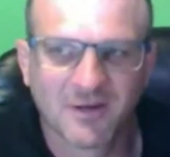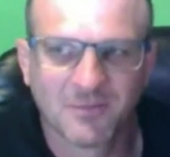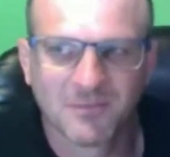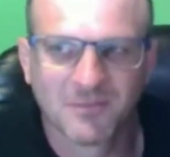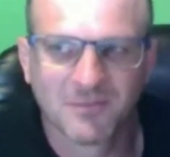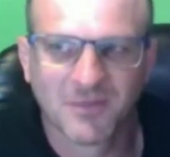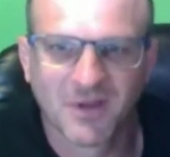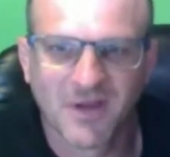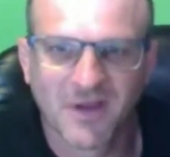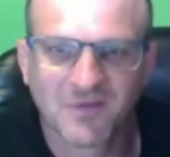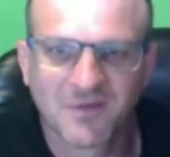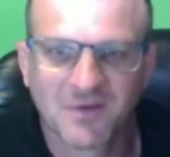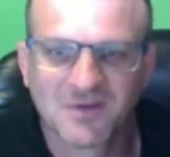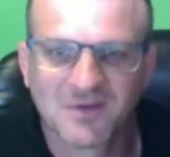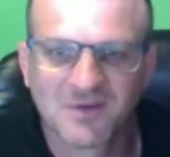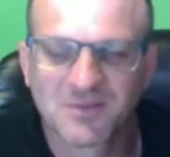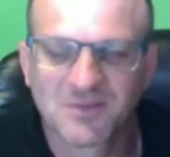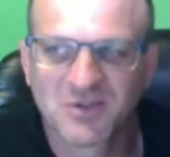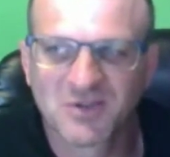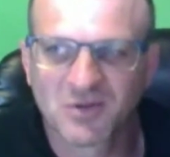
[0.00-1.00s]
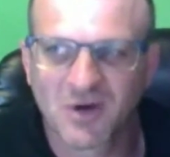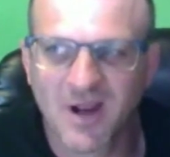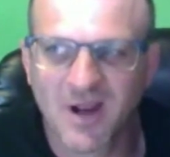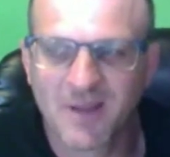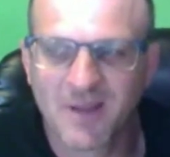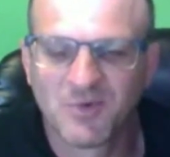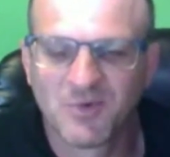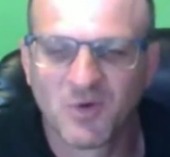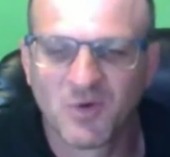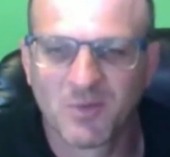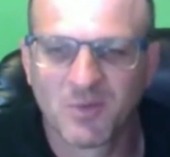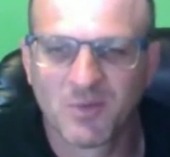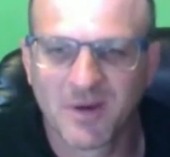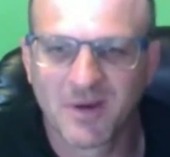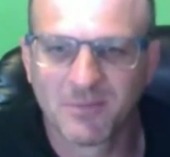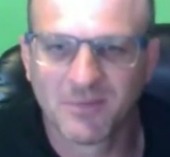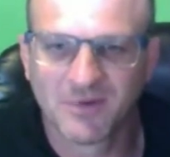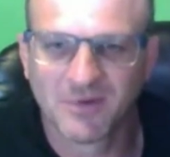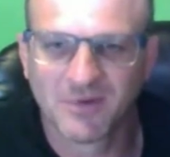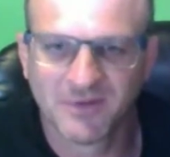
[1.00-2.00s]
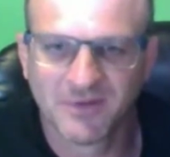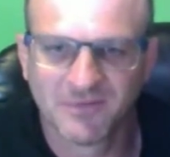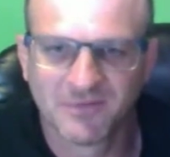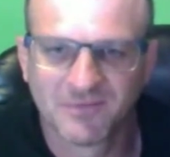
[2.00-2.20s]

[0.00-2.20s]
you have to subscribe to them, I believe.